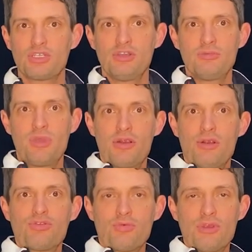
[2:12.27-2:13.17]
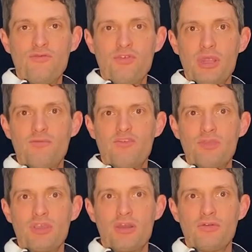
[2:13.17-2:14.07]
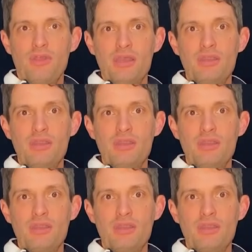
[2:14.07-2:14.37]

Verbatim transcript: shield barrier three foot up from the gutter line,